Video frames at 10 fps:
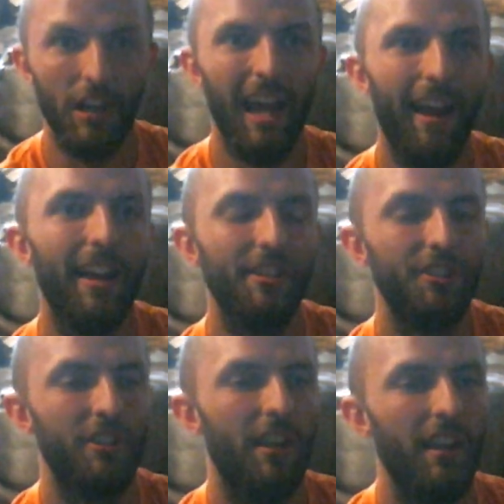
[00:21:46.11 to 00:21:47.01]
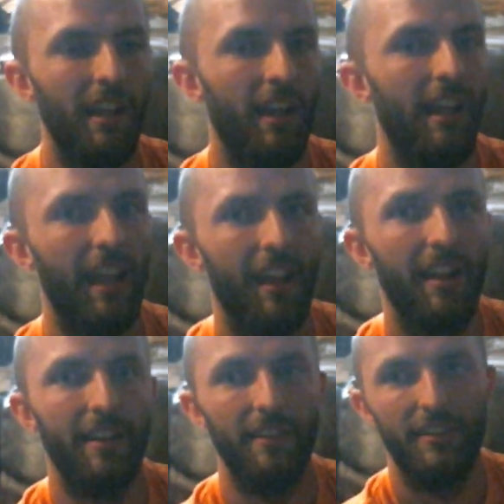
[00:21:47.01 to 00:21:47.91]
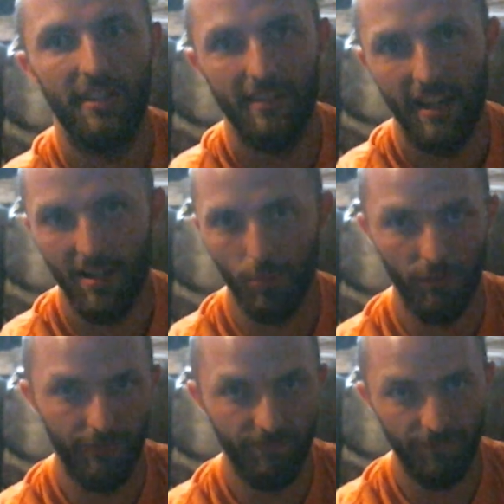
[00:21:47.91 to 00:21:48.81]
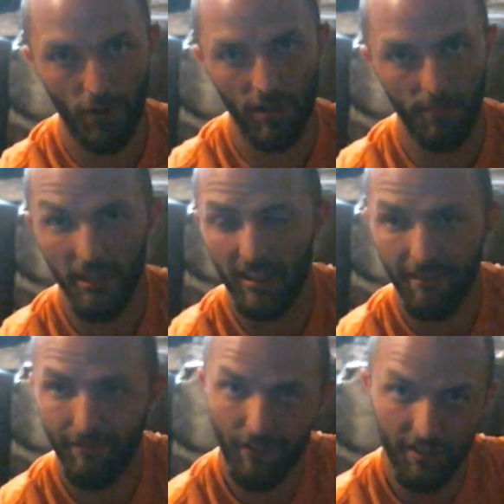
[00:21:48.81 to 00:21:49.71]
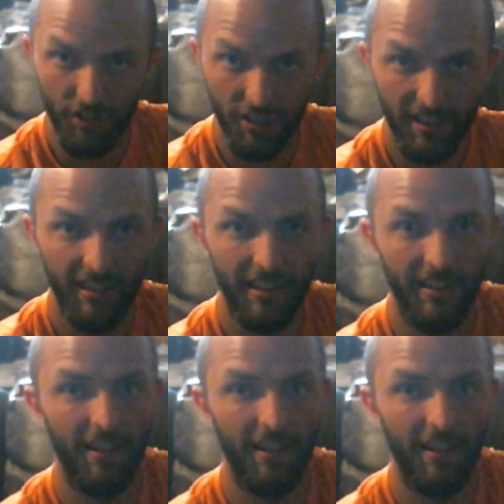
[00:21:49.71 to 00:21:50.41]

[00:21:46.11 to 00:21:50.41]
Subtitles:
creating solutions for global warming and pollution and trash